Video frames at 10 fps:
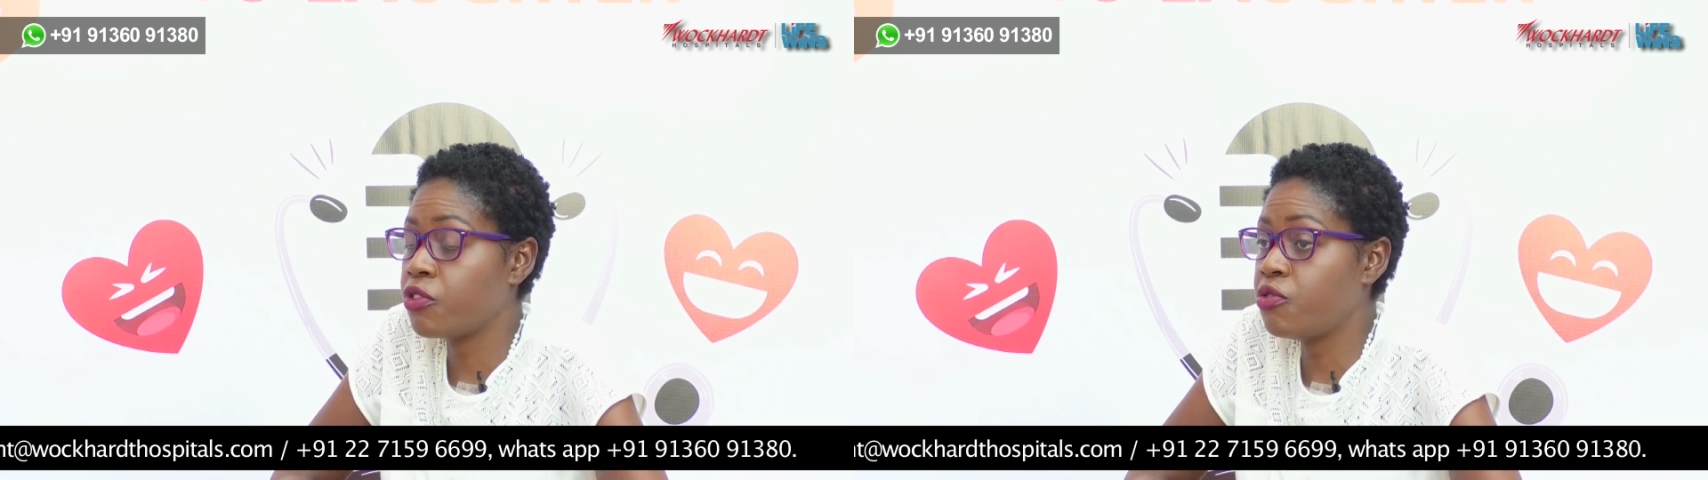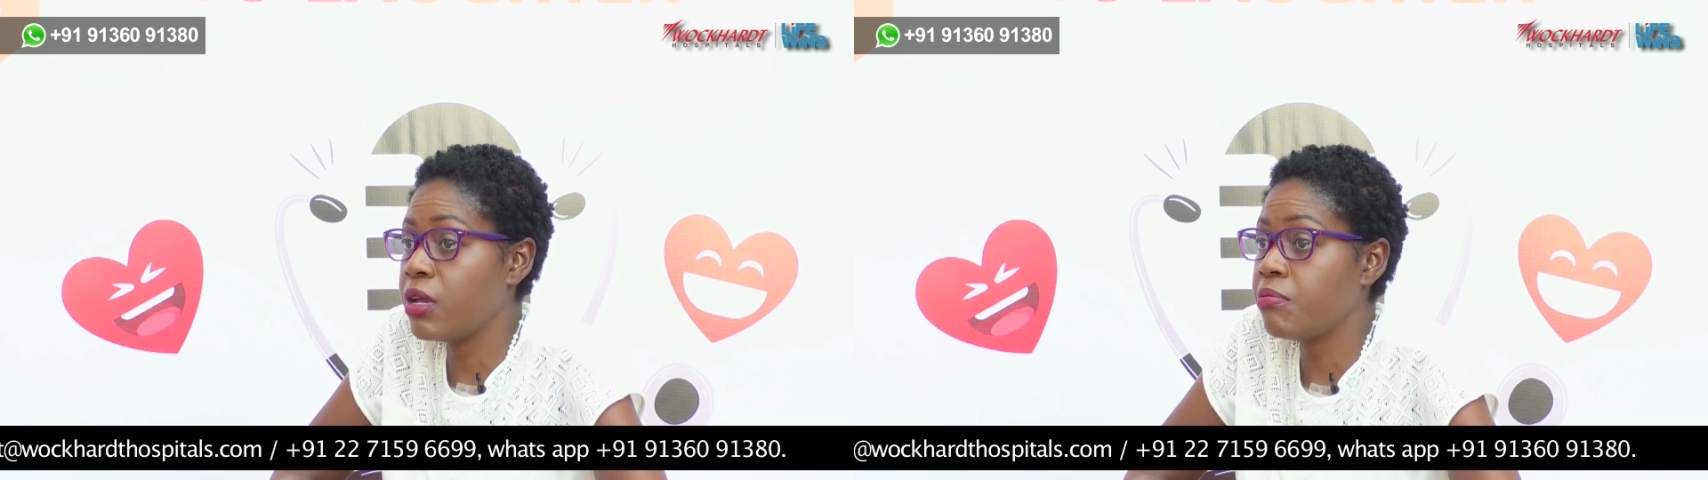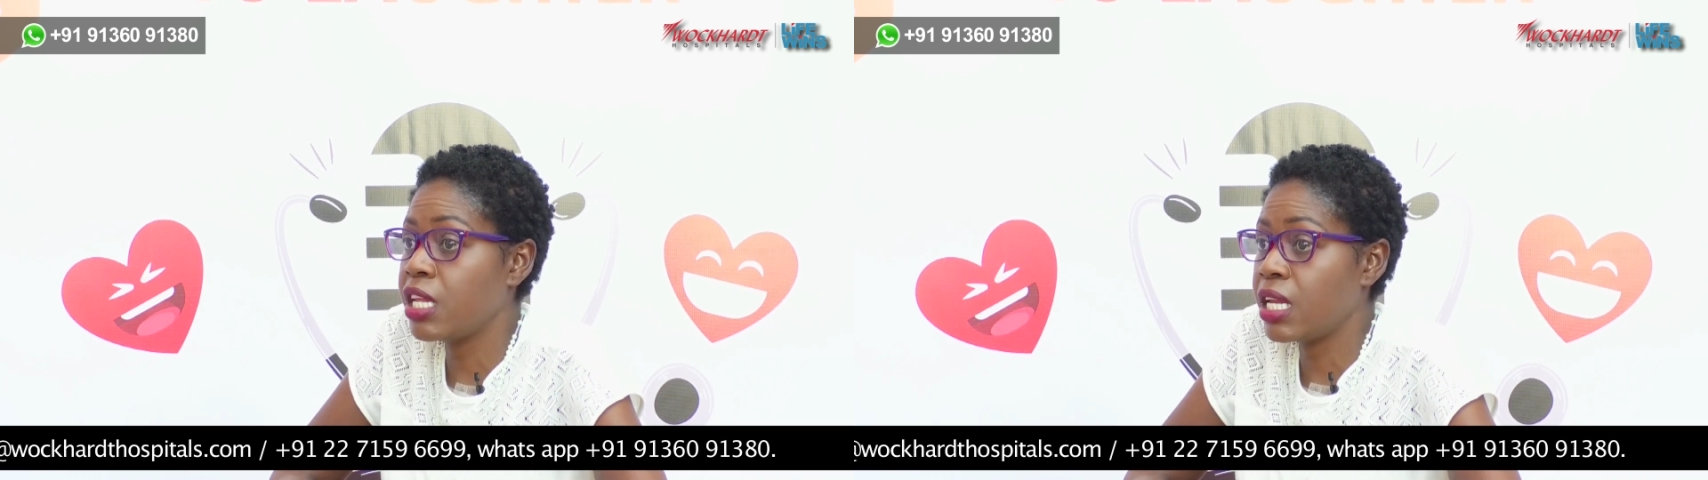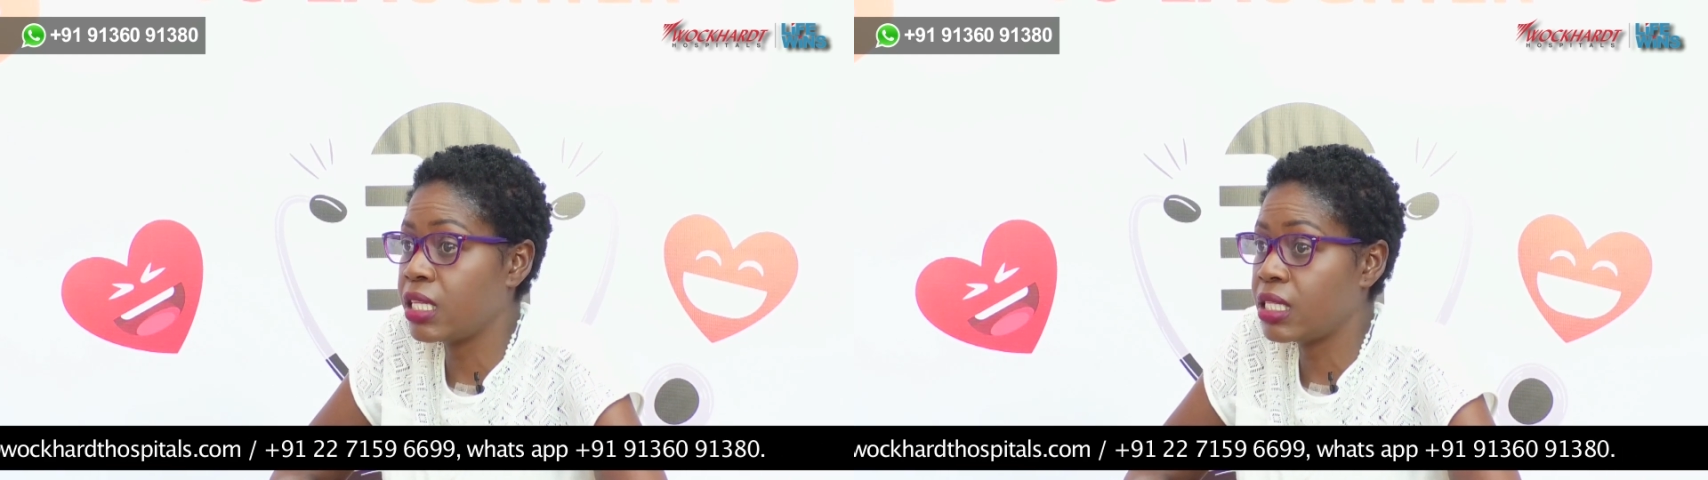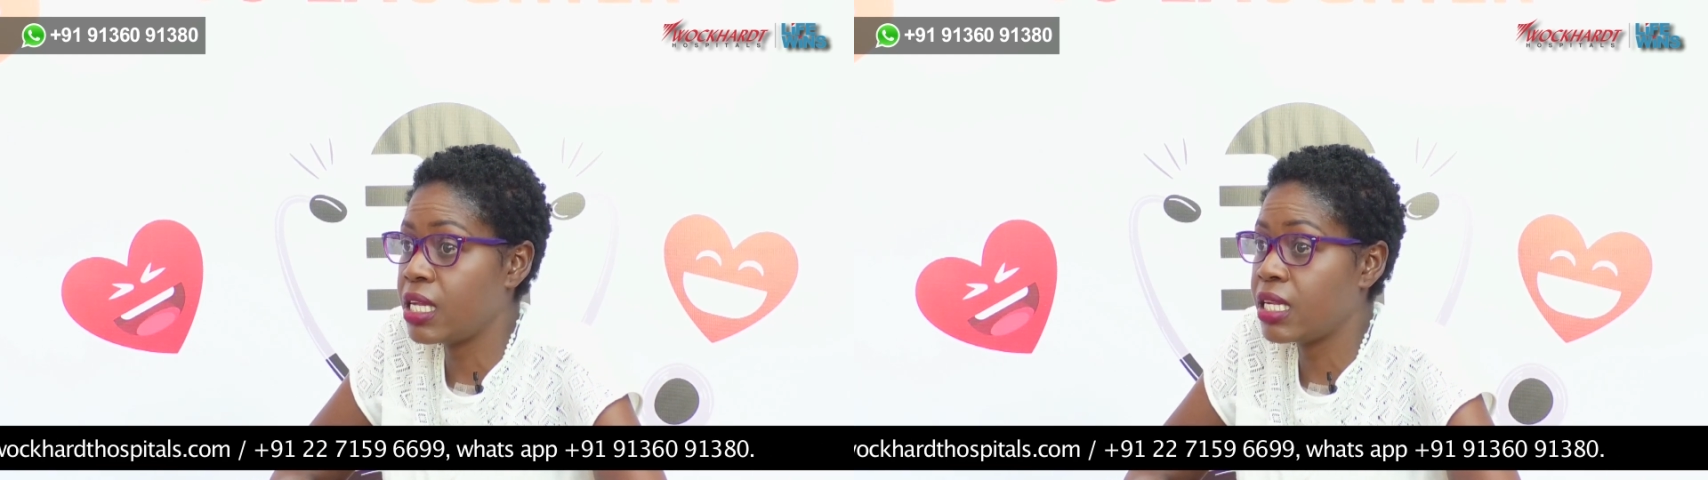3
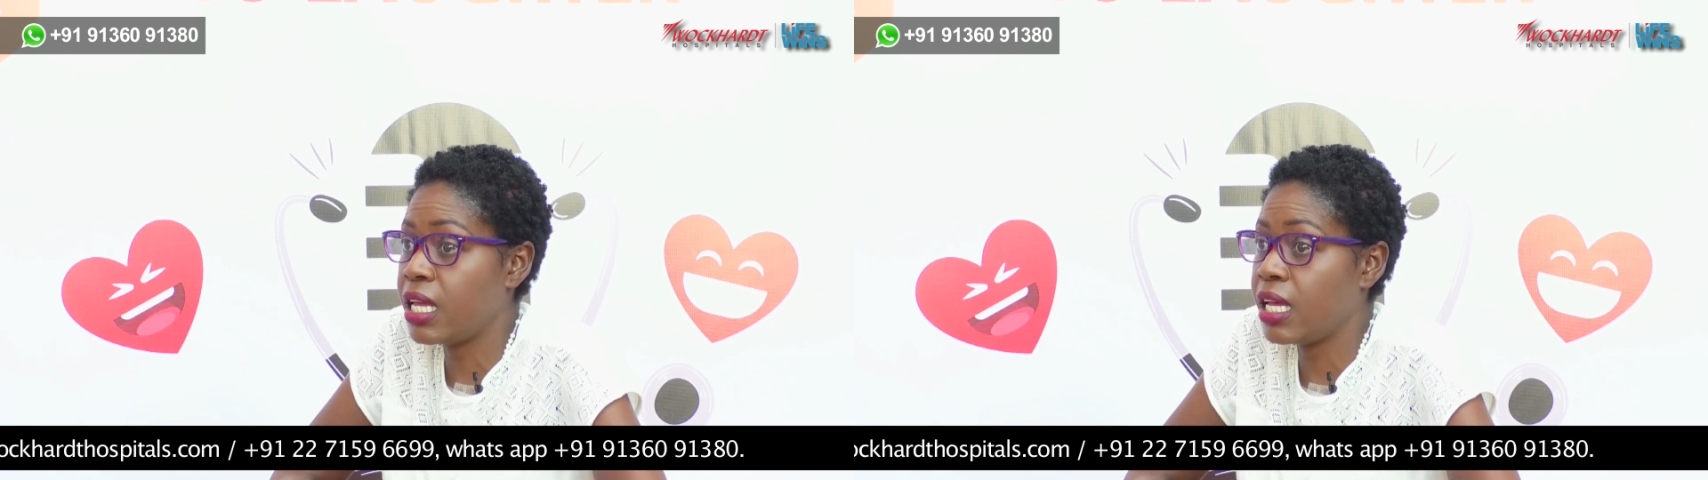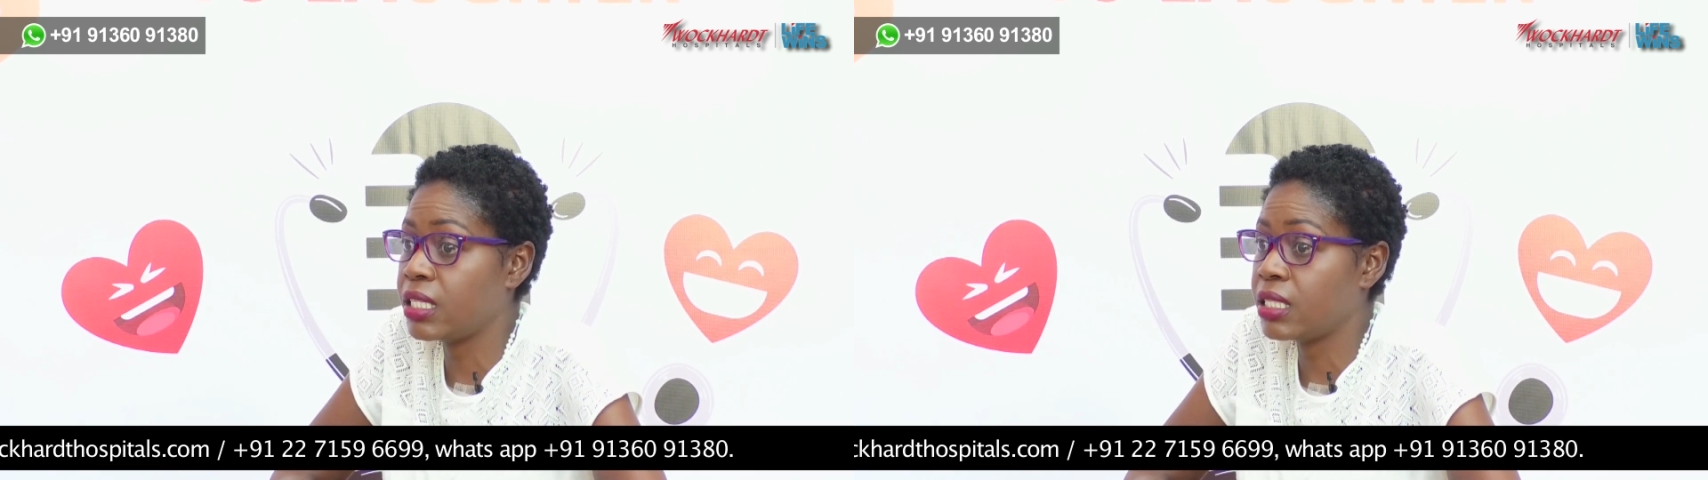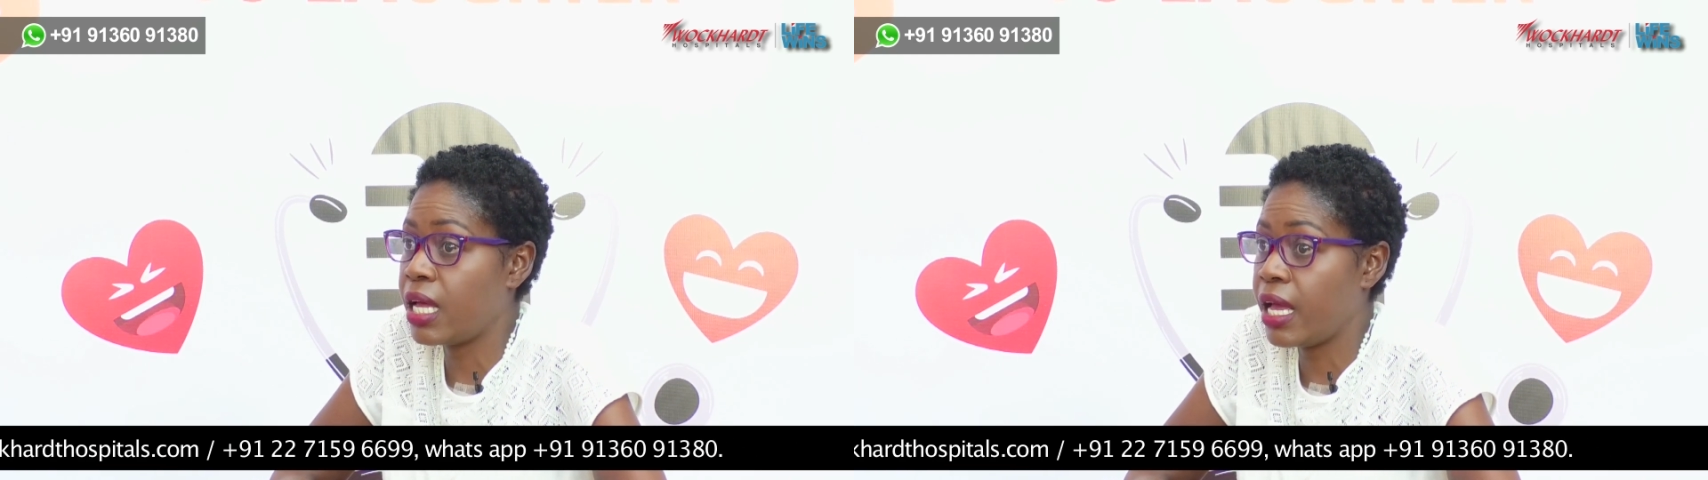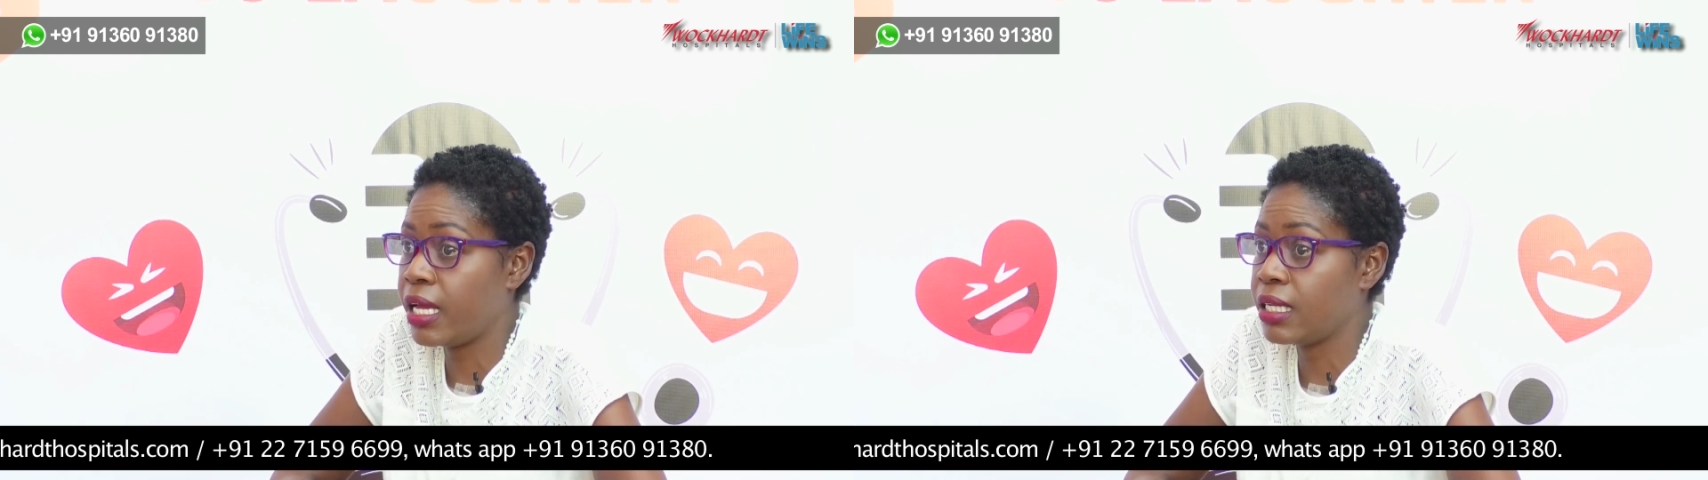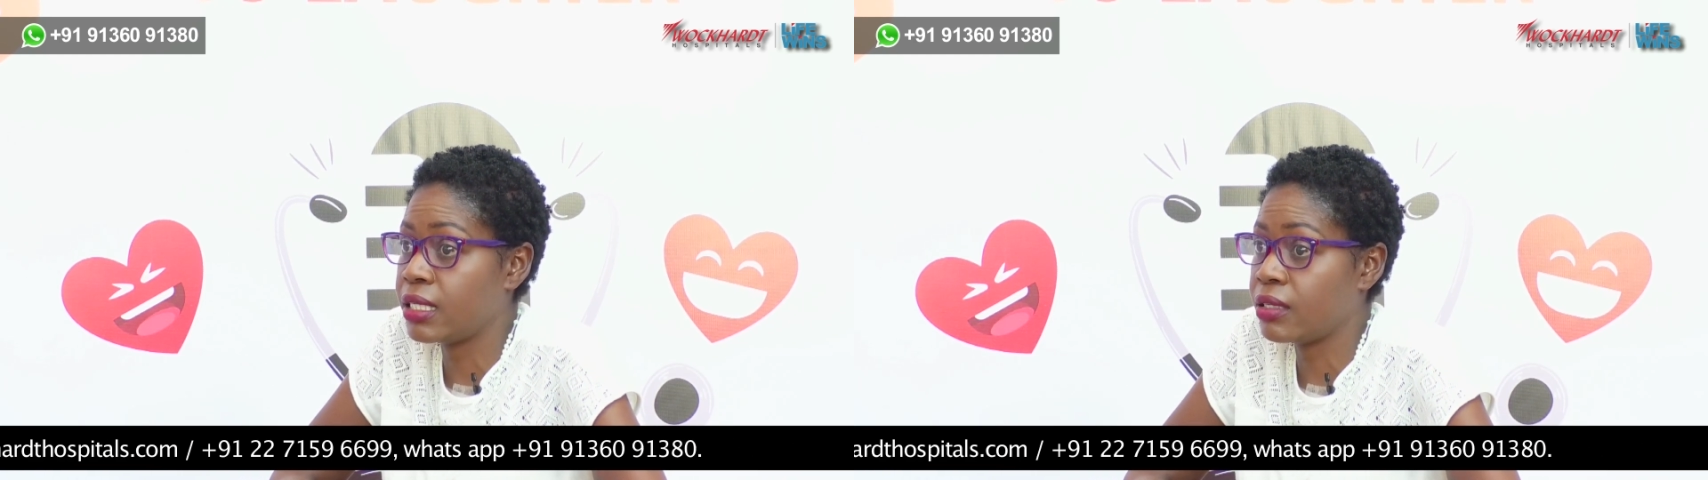minutes and get
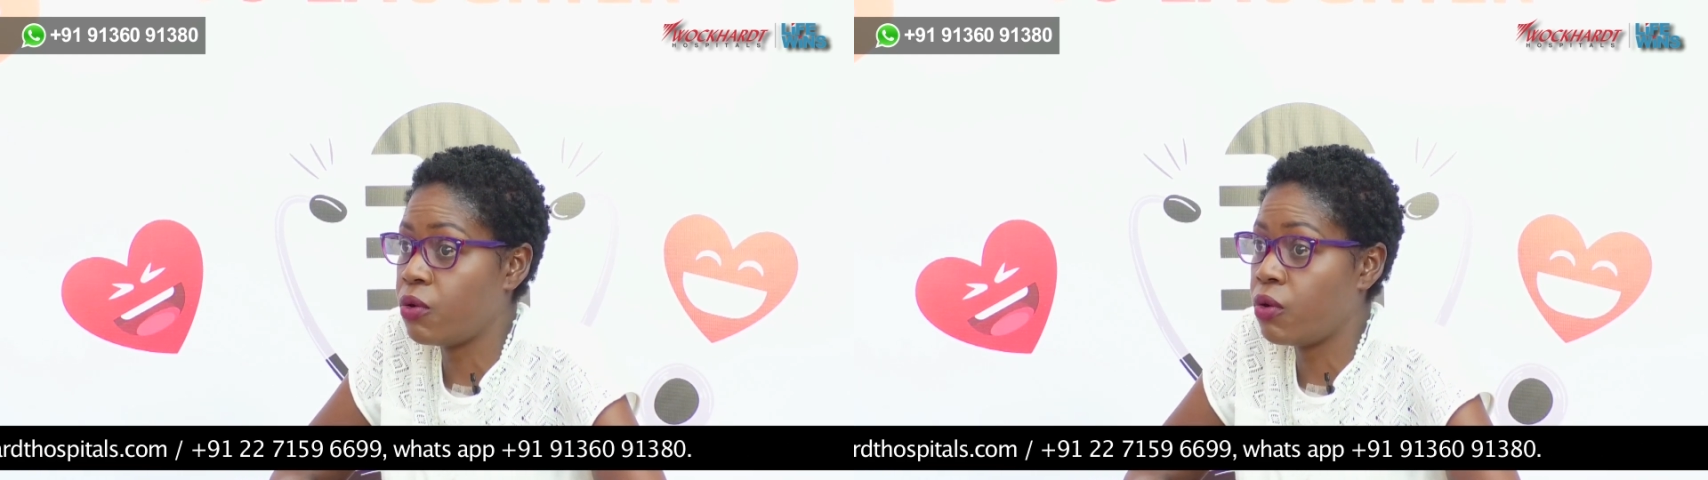tired